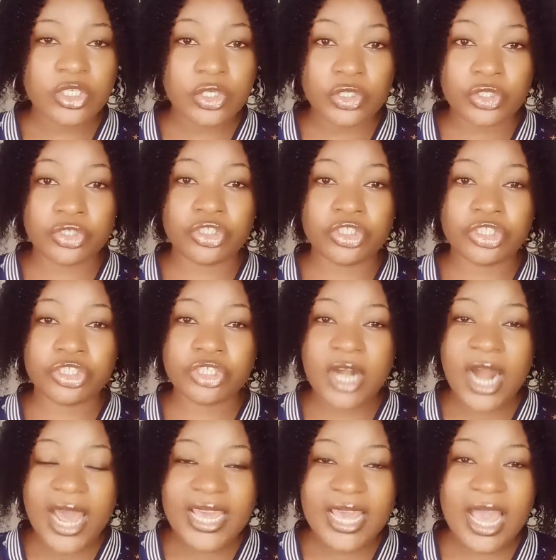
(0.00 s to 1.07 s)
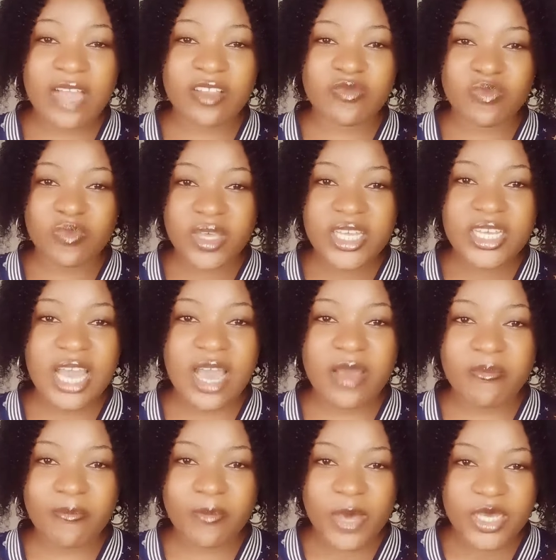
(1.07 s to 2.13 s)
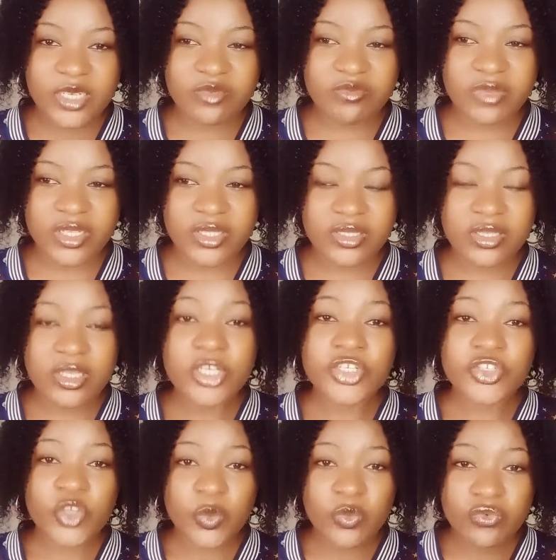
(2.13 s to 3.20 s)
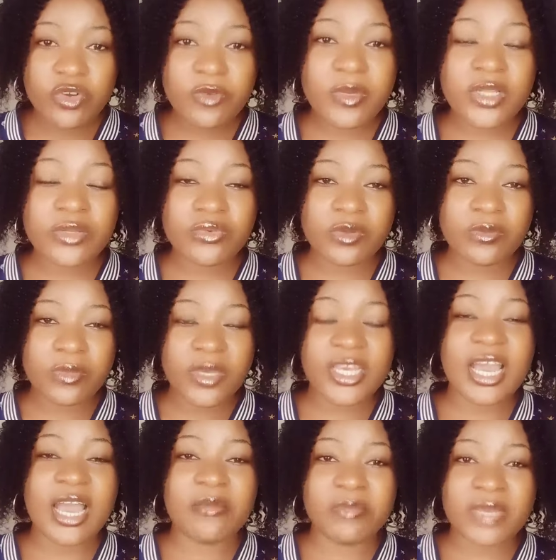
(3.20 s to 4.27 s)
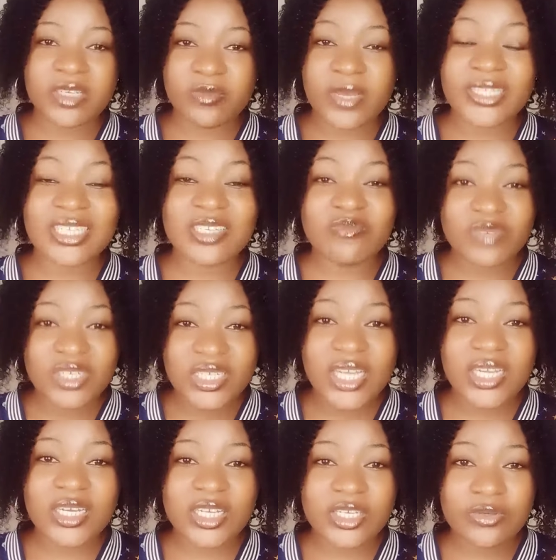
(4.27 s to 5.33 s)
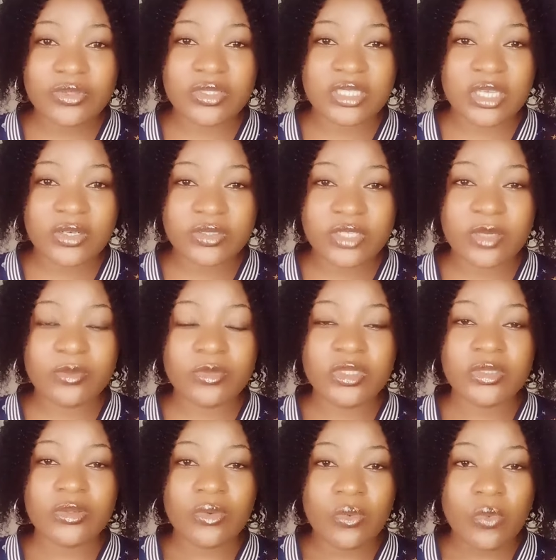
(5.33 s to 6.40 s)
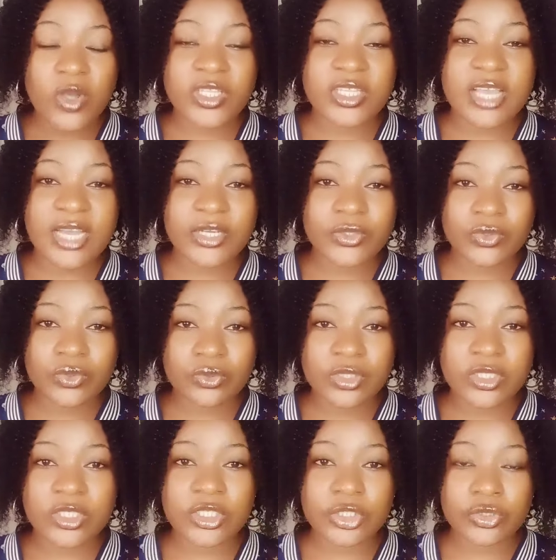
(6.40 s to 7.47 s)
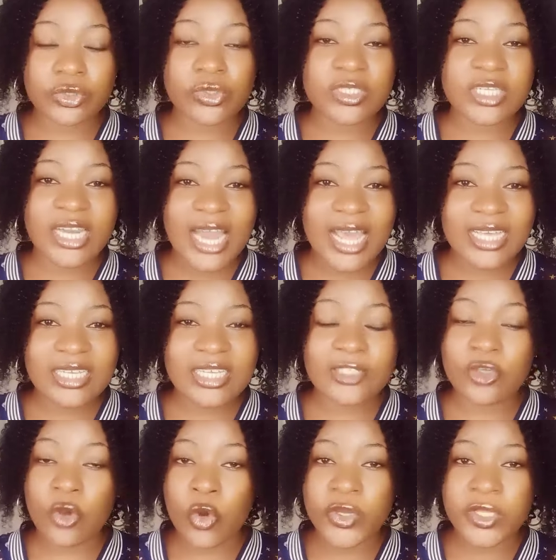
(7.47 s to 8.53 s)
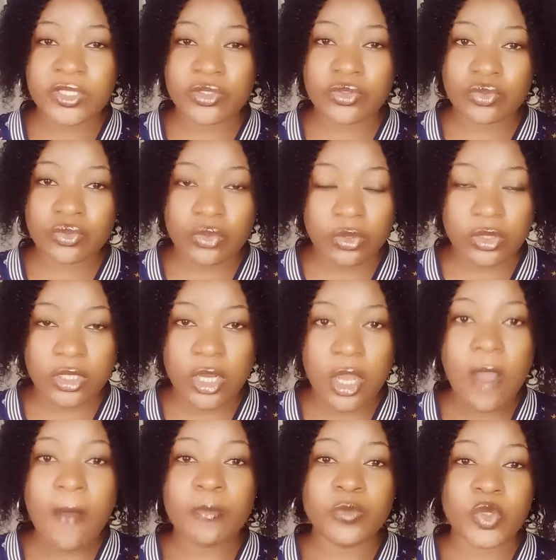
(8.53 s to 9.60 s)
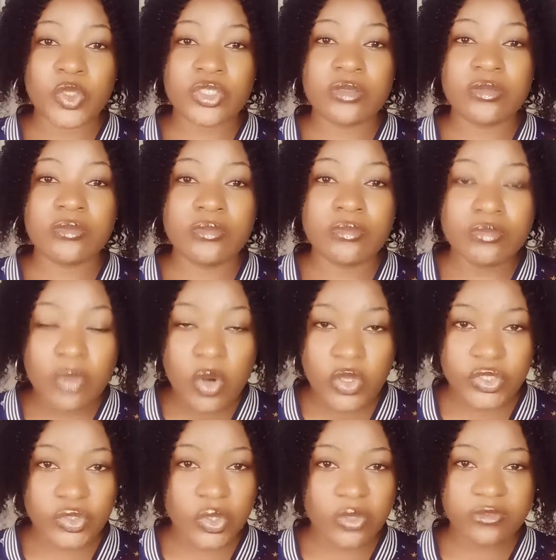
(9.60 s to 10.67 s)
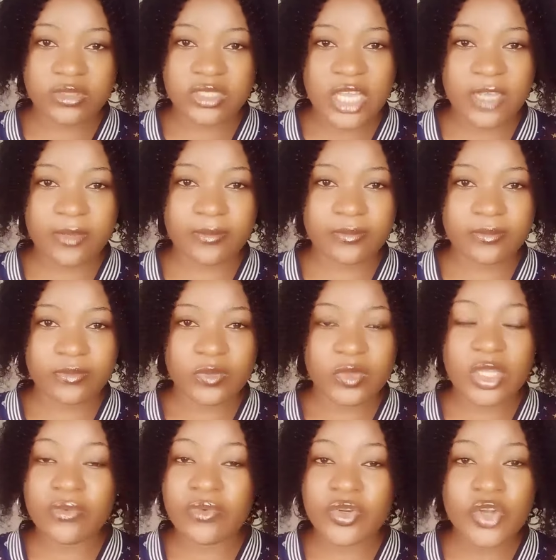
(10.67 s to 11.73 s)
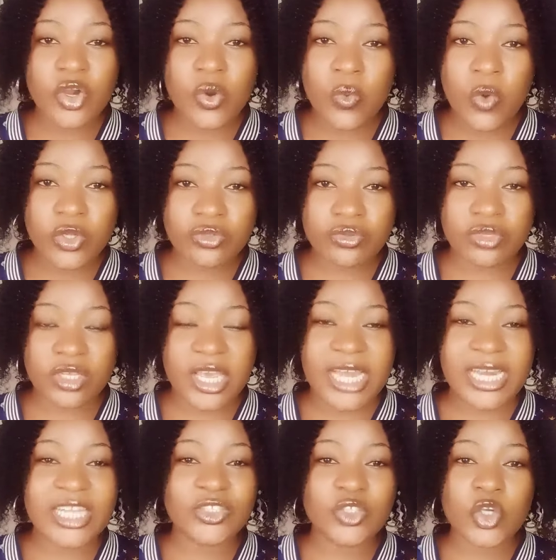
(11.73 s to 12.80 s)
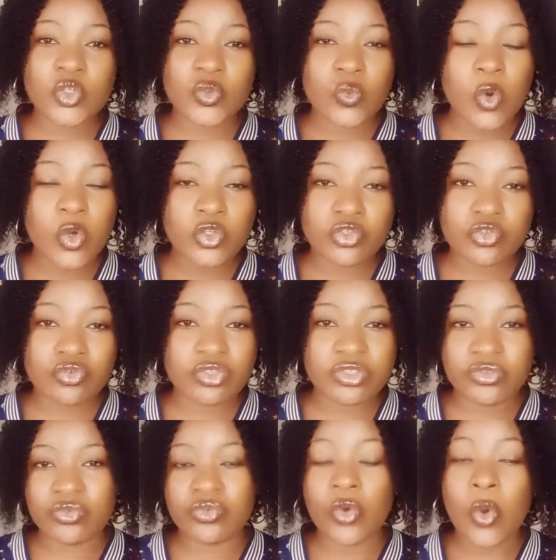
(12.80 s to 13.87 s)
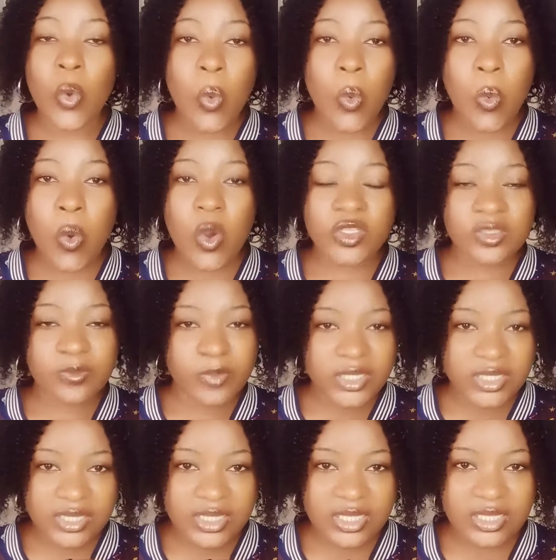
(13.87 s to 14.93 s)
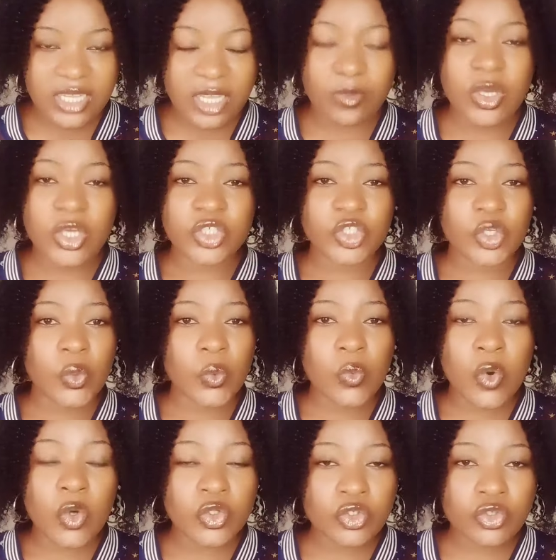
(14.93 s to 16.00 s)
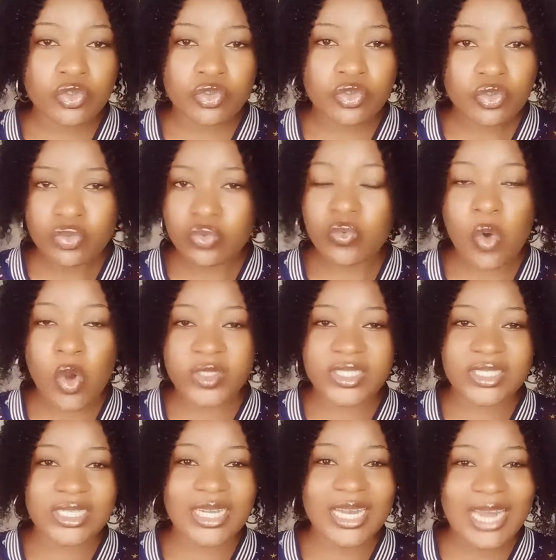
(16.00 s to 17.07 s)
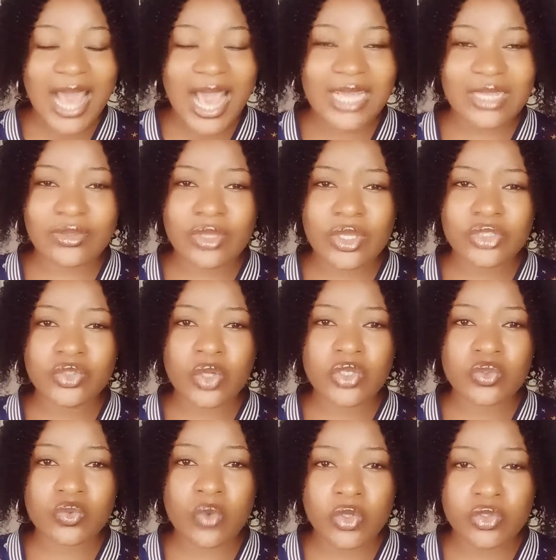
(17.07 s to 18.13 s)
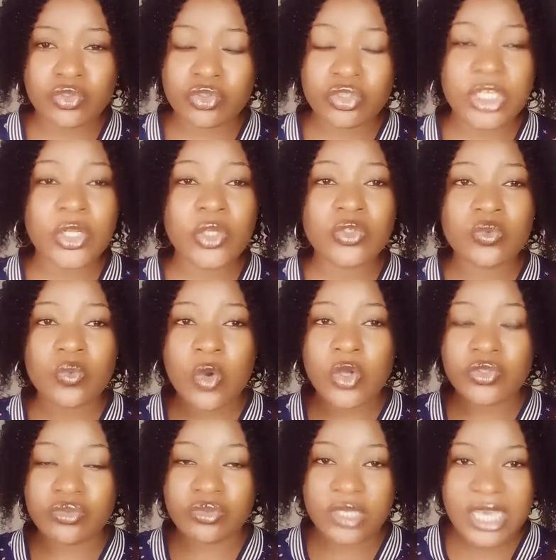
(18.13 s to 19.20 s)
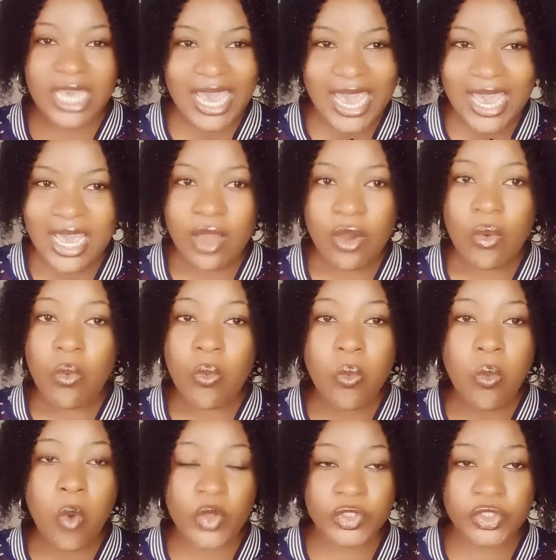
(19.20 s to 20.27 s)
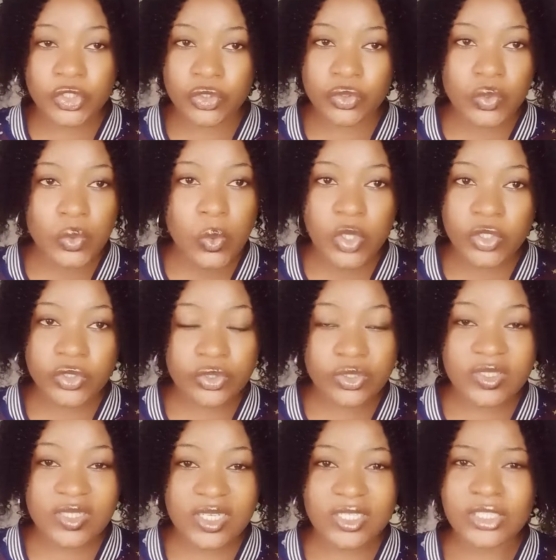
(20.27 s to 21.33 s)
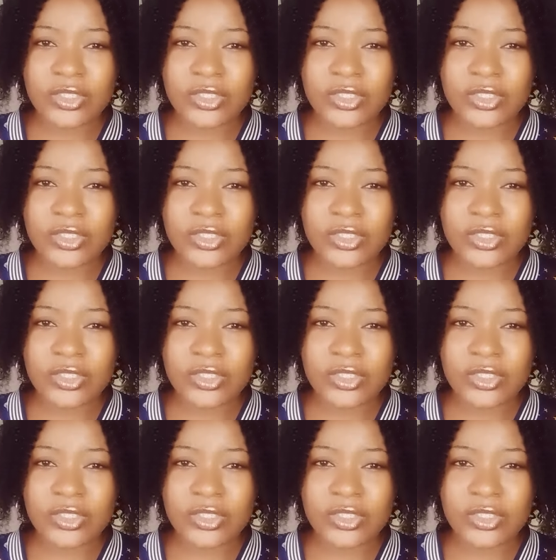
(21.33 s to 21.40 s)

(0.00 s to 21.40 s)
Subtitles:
You should try and make amendments. Some women will make amendments immediately you tell them what they are doing, you don't like it or it is wrong. But most of them, they will not want to hear. They just want to do what pleases them. They want to do what they like. They just want to do. They don't want to hear what you want to say.